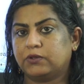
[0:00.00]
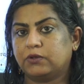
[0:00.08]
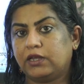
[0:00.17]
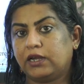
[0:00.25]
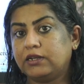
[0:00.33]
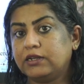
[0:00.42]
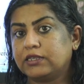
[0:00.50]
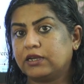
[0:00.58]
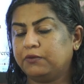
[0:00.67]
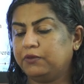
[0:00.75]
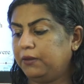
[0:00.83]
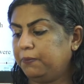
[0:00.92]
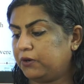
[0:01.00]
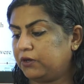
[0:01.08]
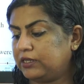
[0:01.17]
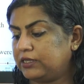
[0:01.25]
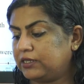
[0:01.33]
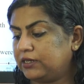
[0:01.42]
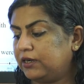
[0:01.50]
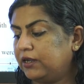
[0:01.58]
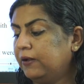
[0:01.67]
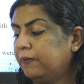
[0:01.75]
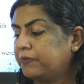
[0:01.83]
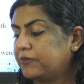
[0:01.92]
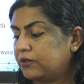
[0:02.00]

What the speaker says: So that is how they protested.